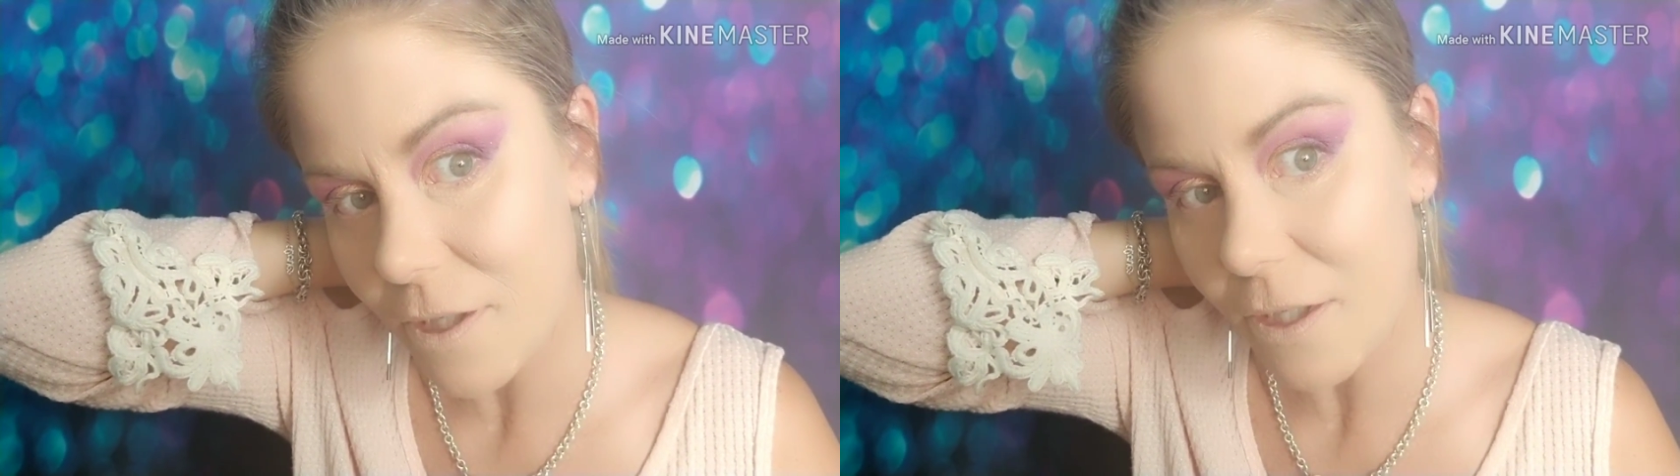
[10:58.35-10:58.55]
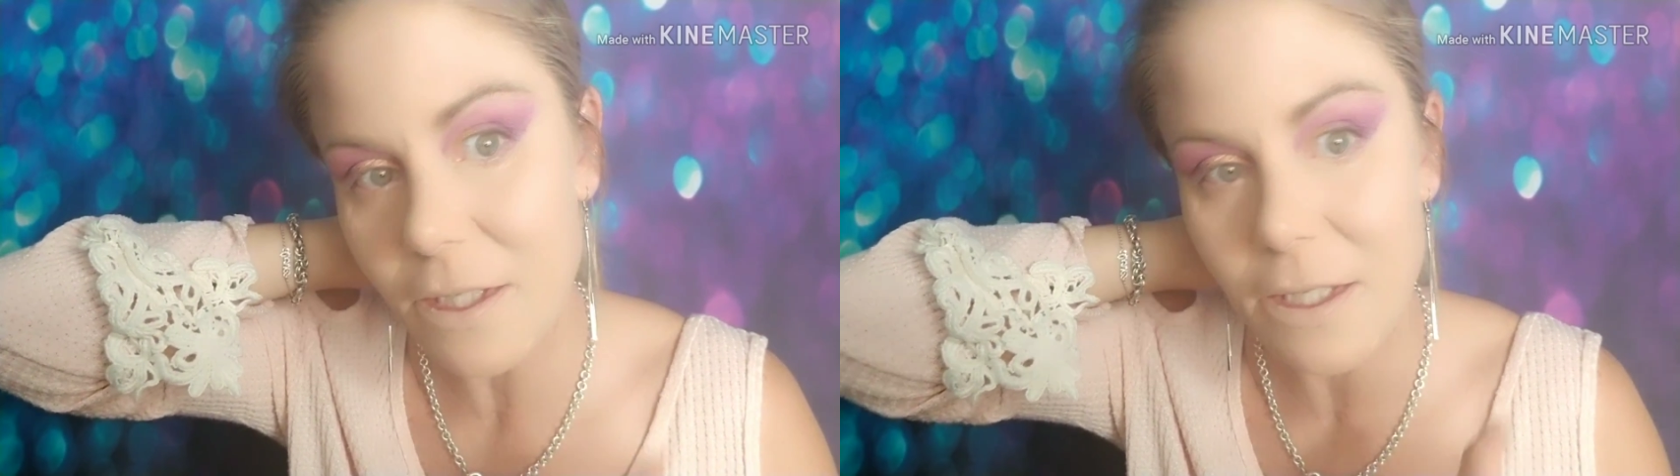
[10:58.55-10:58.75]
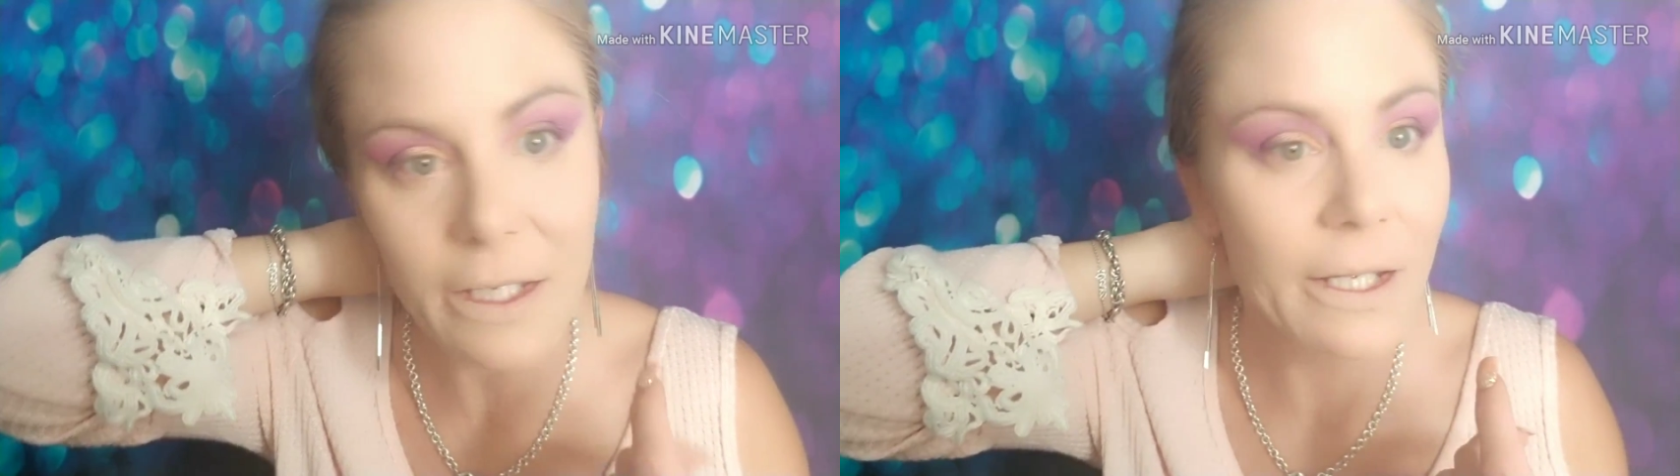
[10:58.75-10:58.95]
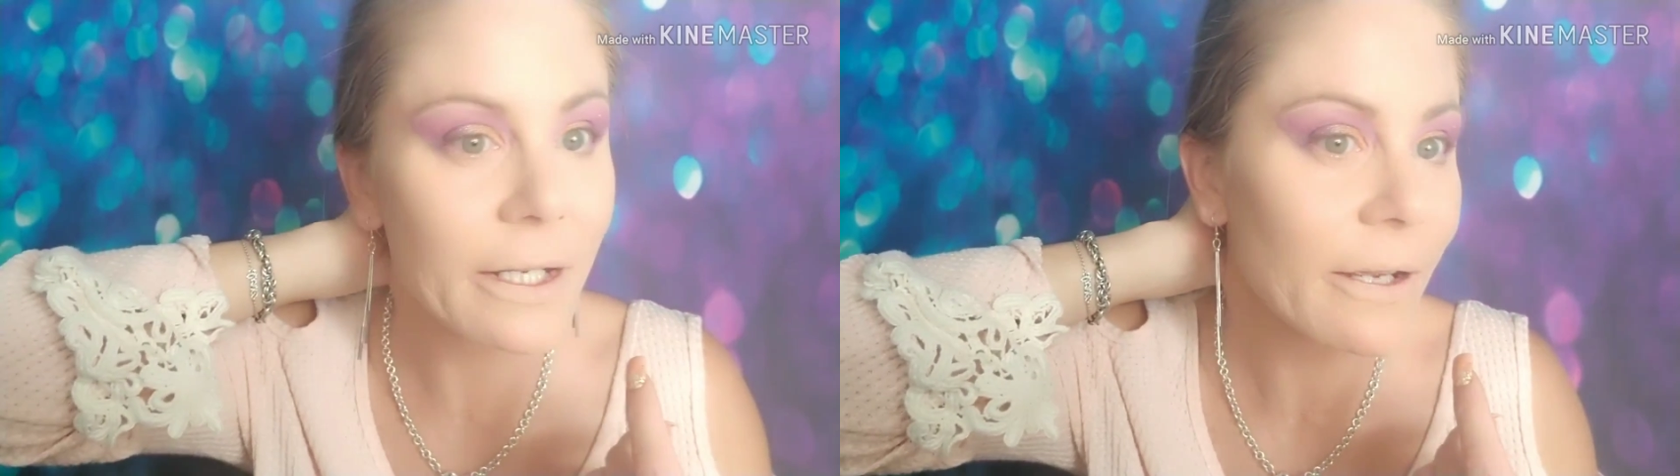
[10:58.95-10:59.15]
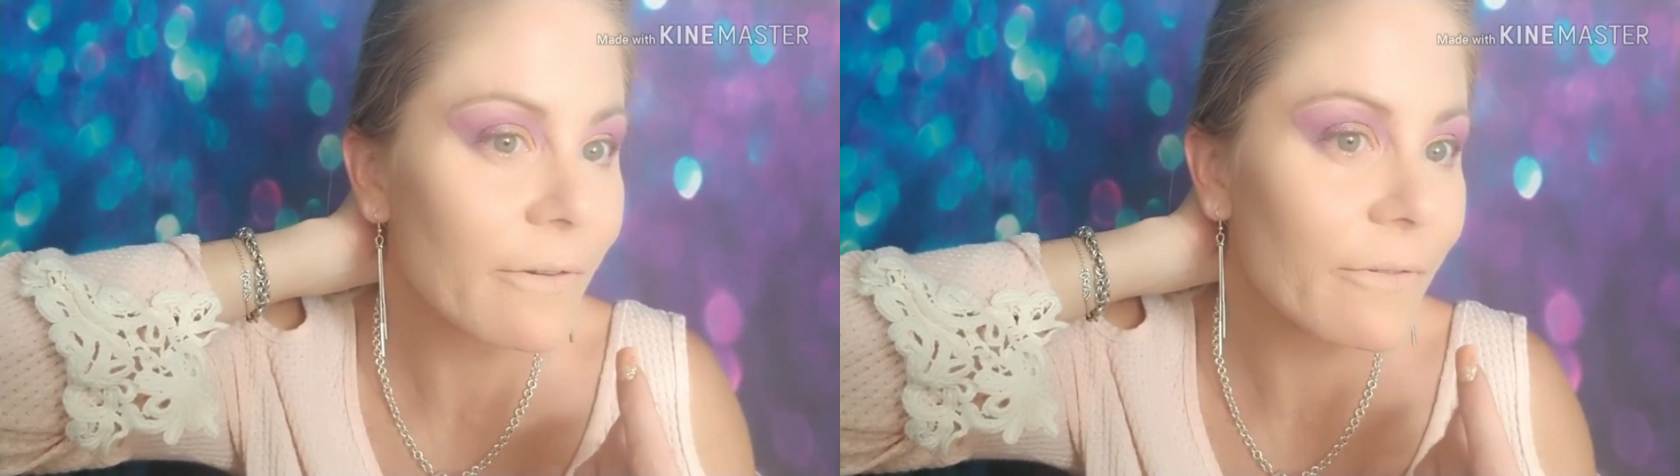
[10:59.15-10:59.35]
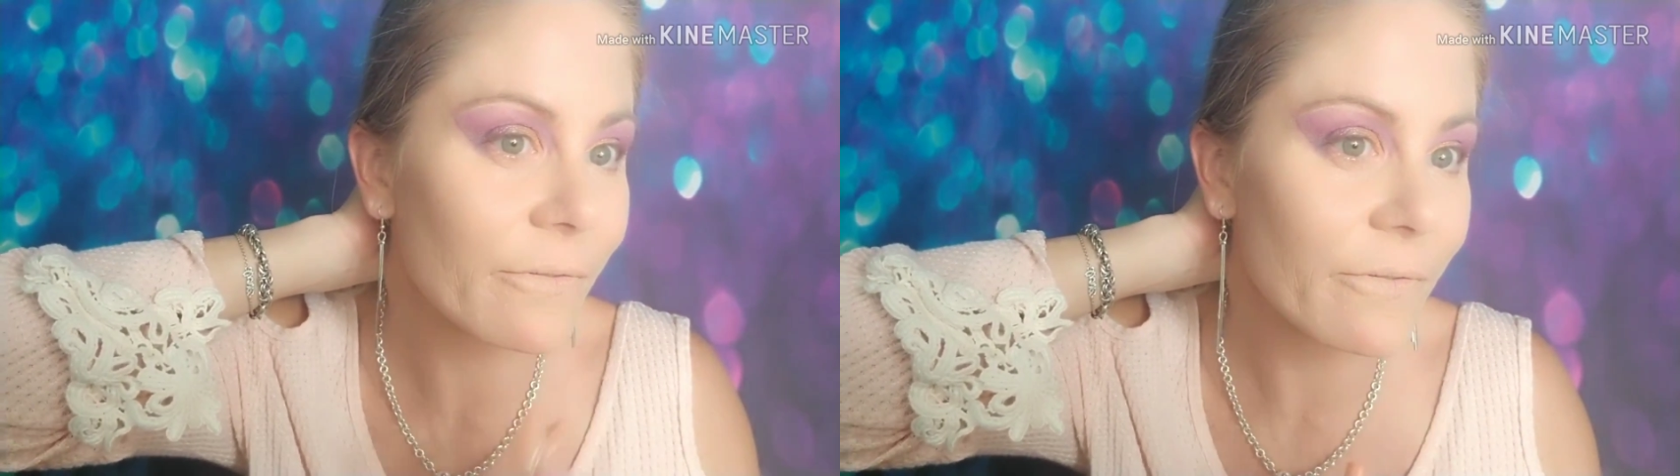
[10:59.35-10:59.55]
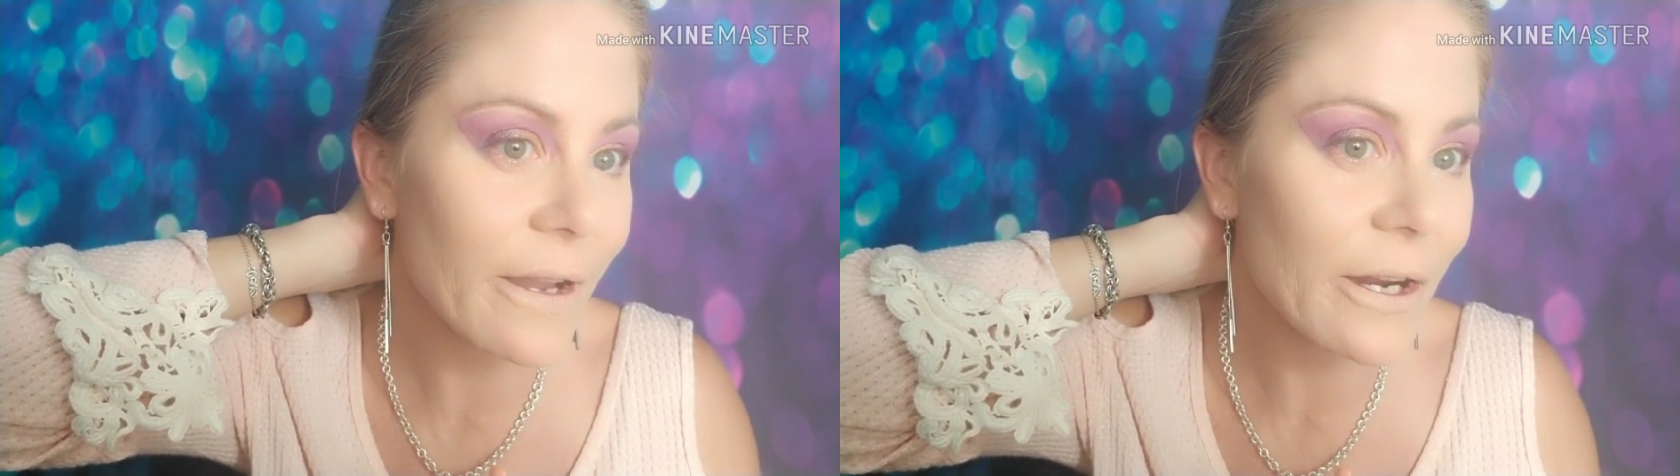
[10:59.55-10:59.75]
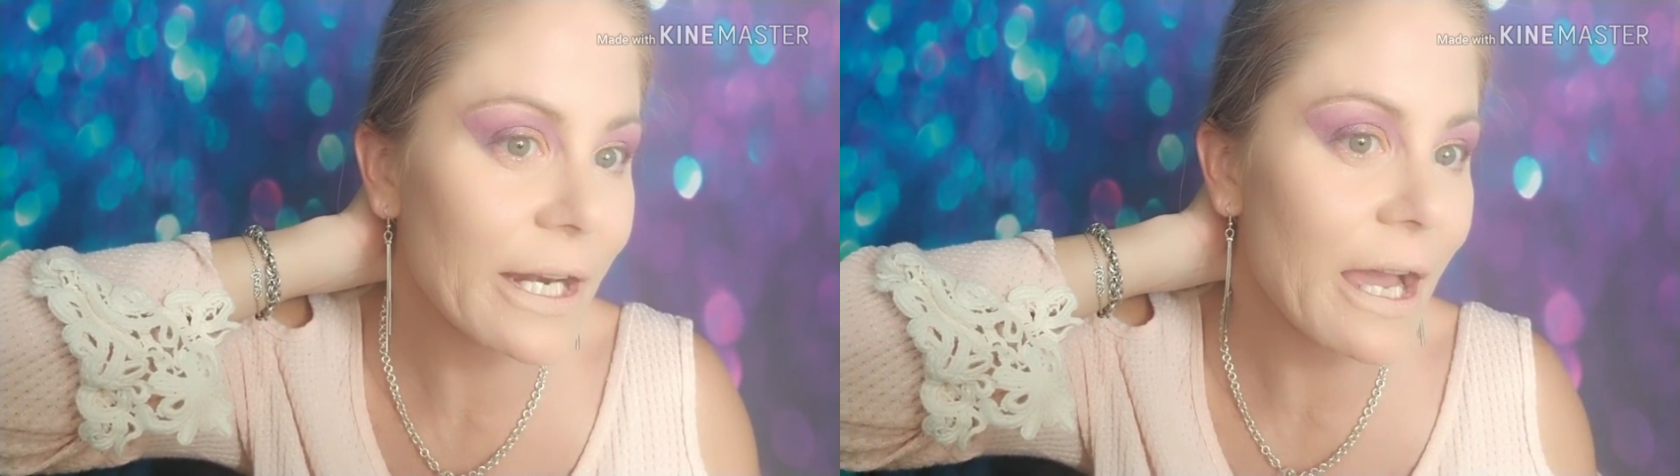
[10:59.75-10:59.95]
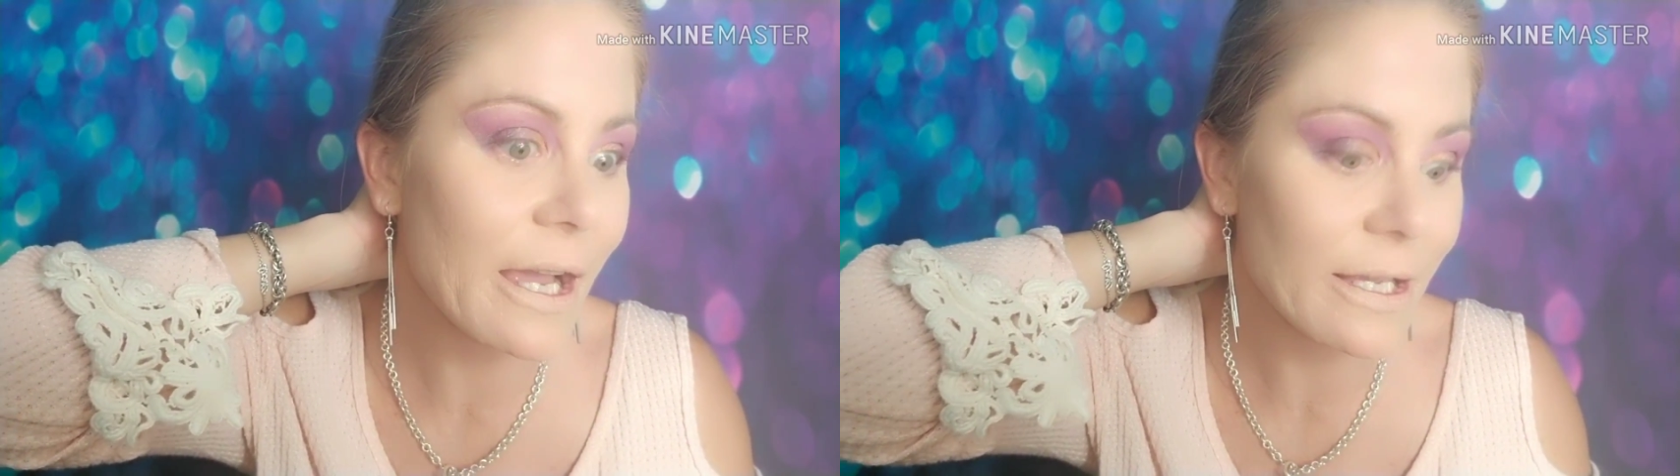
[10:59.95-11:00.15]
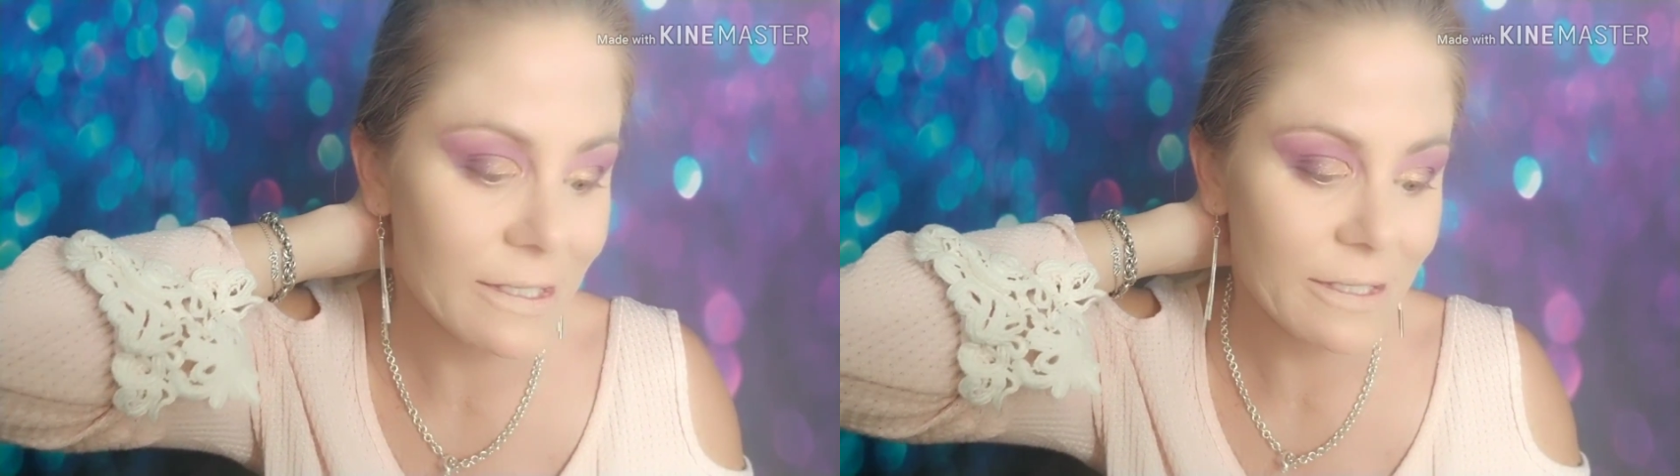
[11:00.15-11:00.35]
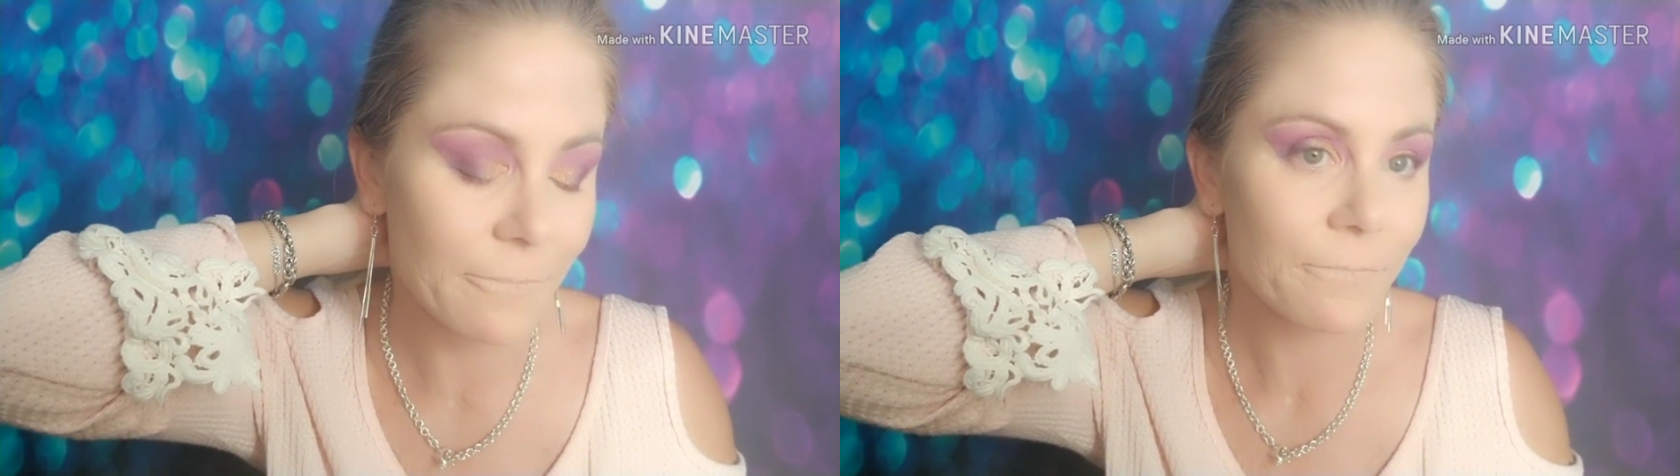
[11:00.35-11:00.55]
Again, very nice.